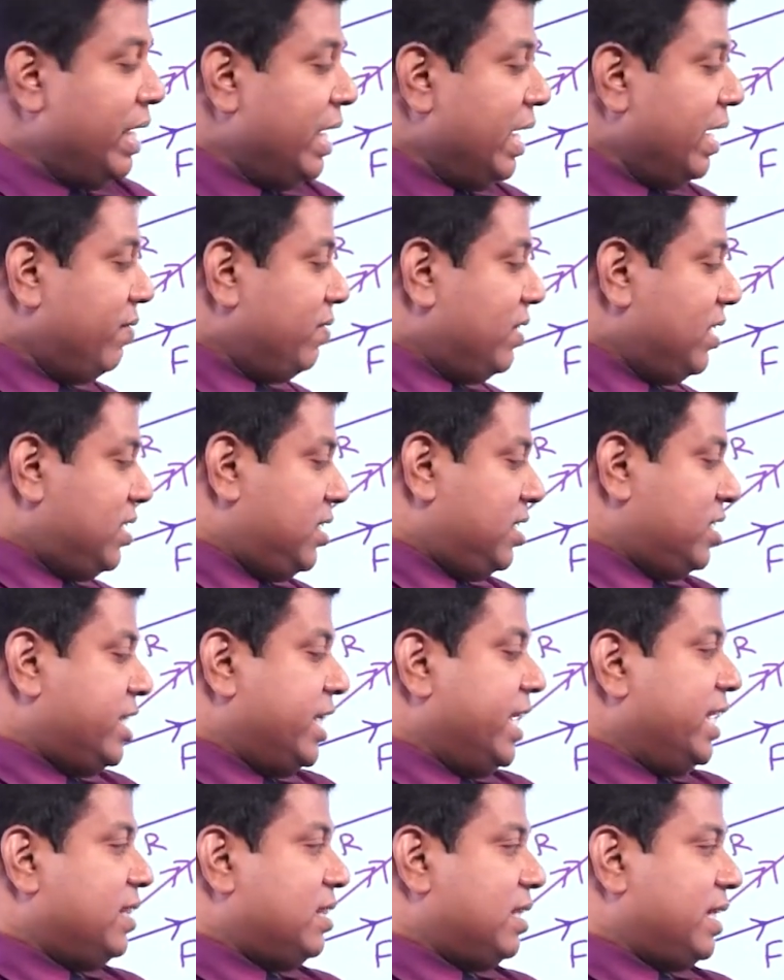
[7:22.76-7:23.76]
If this is
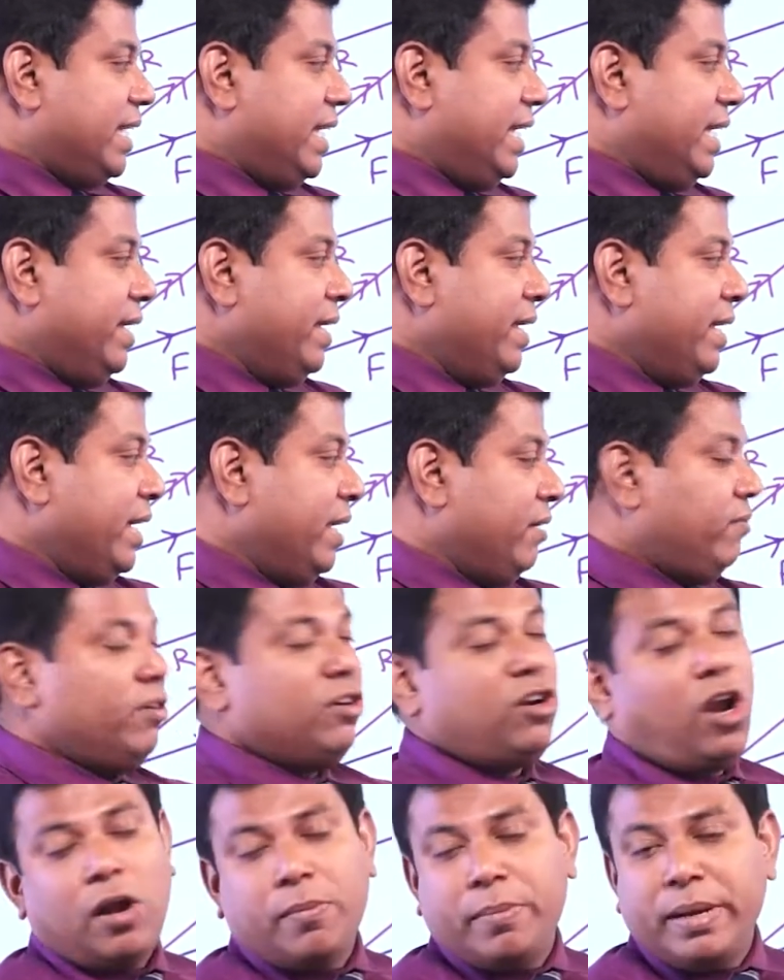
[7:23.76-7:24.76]
T3, it will
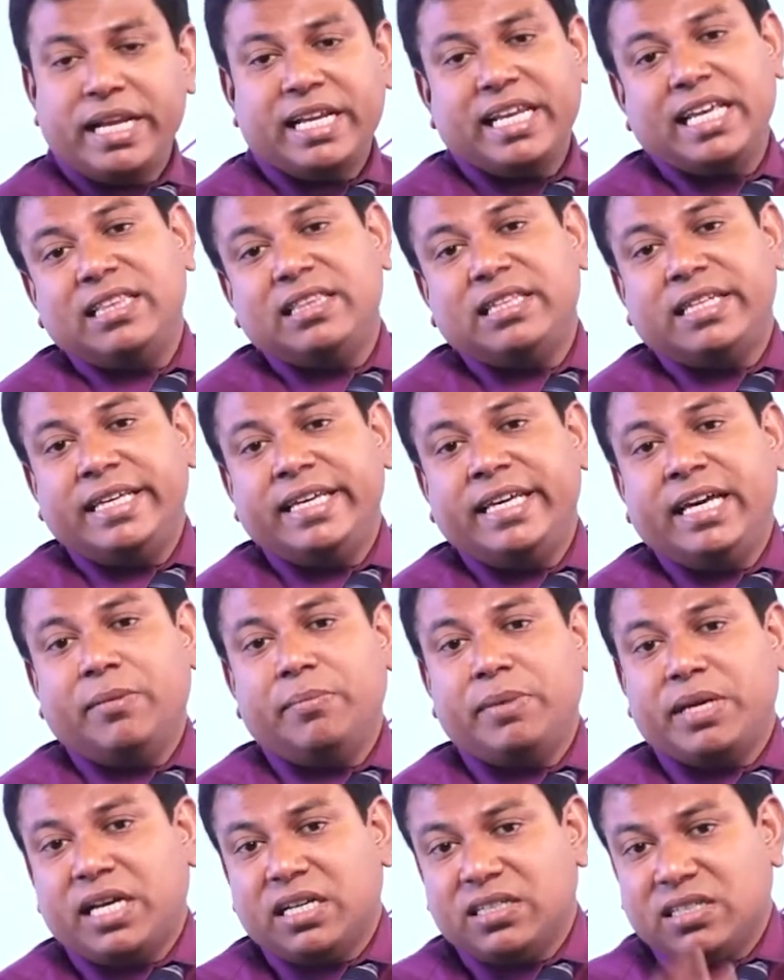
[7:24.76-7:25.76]
not be T3 here
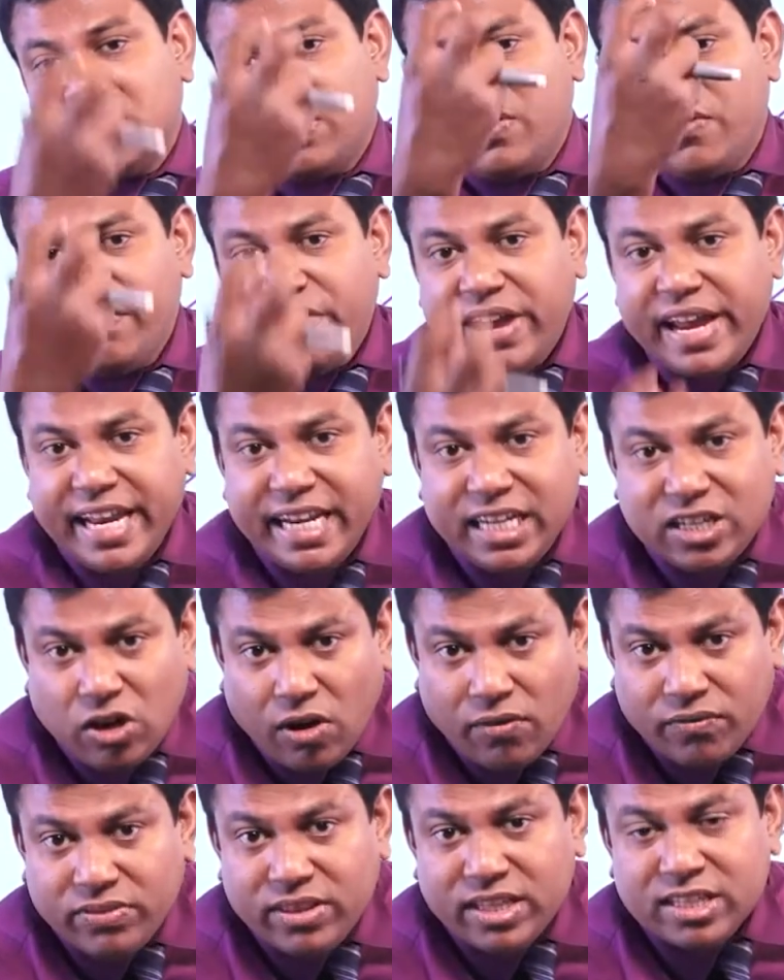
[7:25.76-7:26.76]
because of the weight
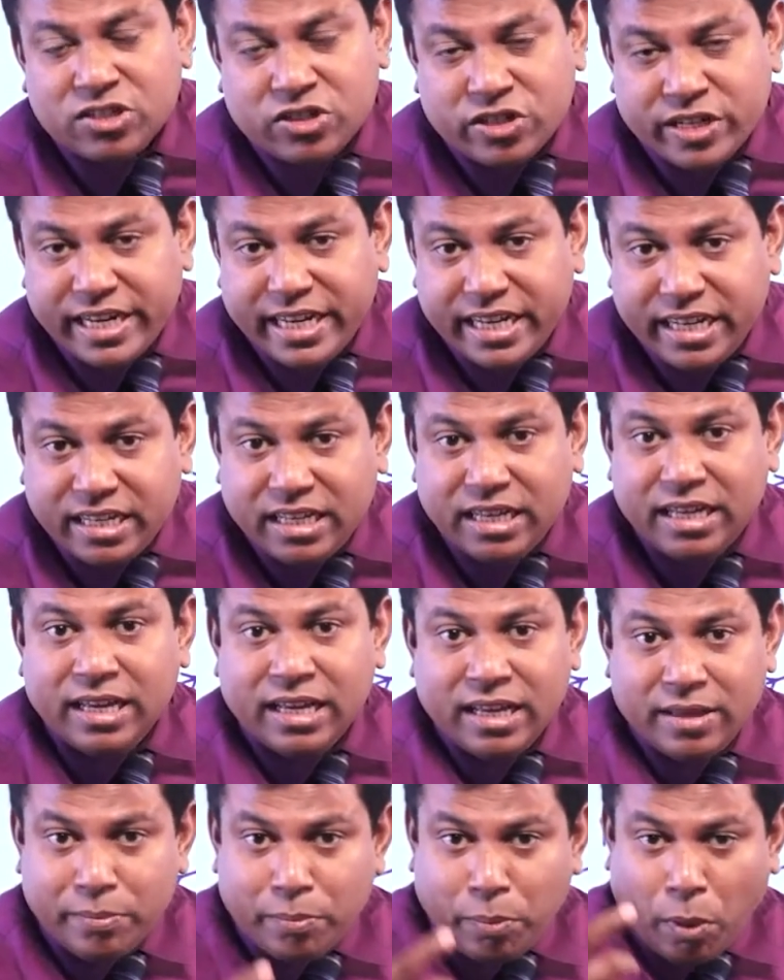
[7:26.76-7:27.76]
of the string.
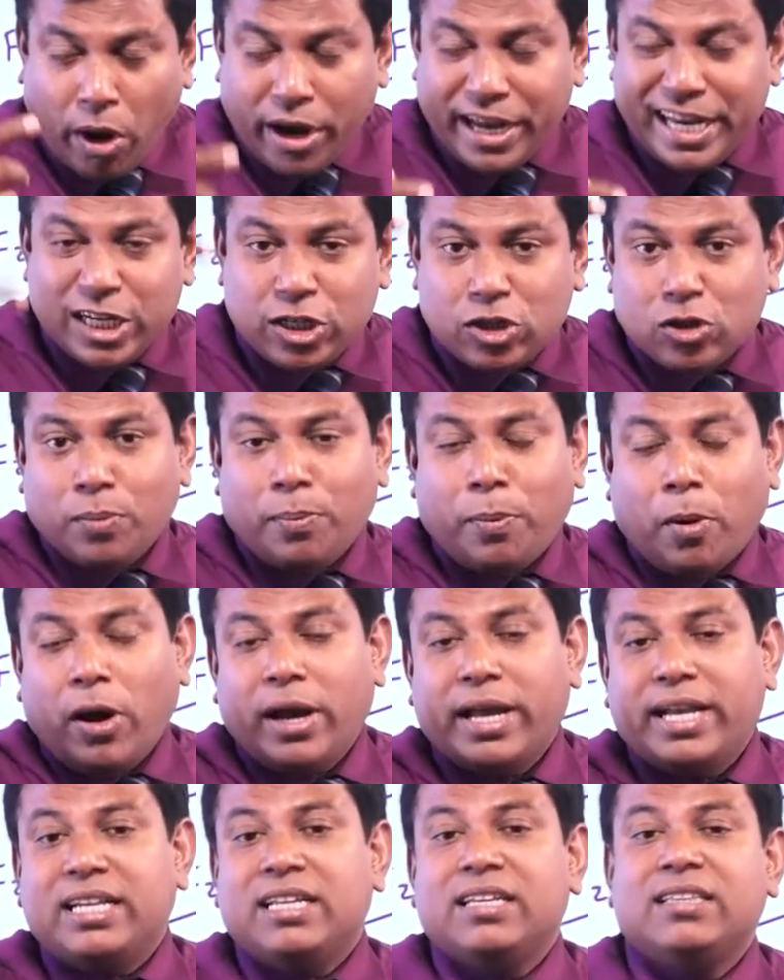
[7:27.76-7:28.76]
Point to
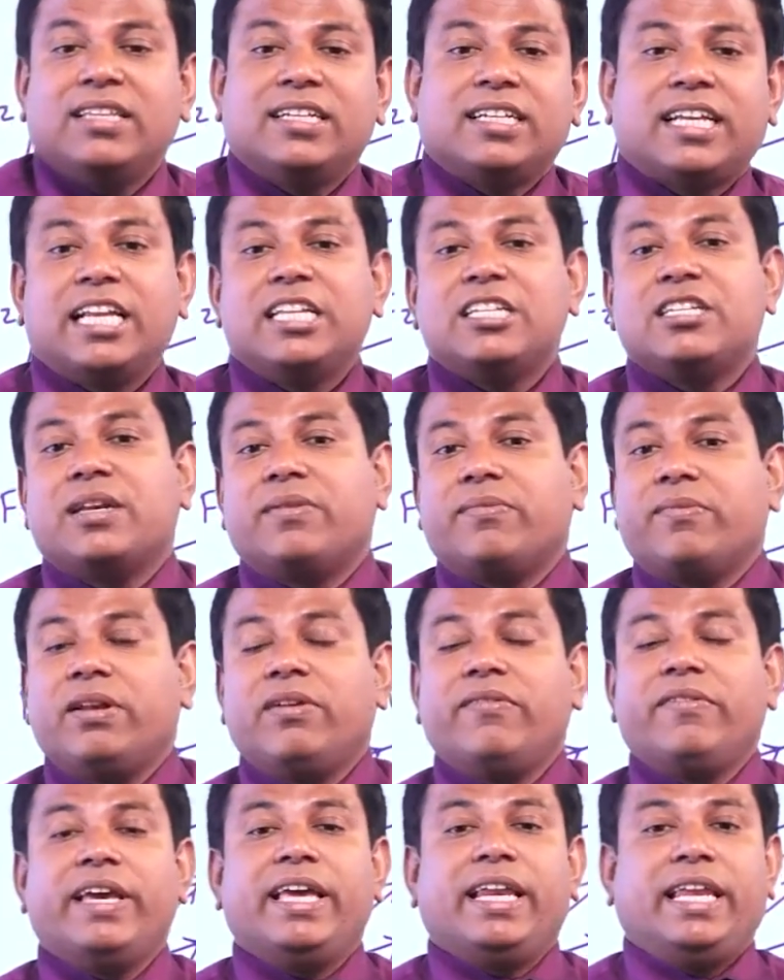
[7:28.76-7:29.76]
point, the tension
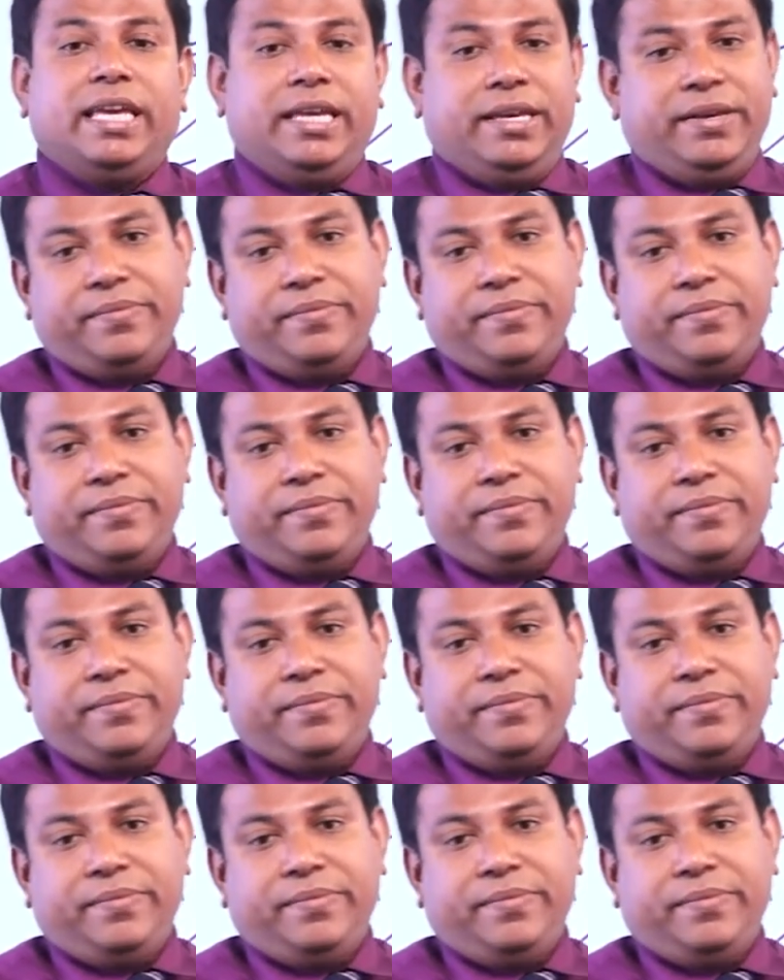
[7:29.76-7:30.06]
will vary.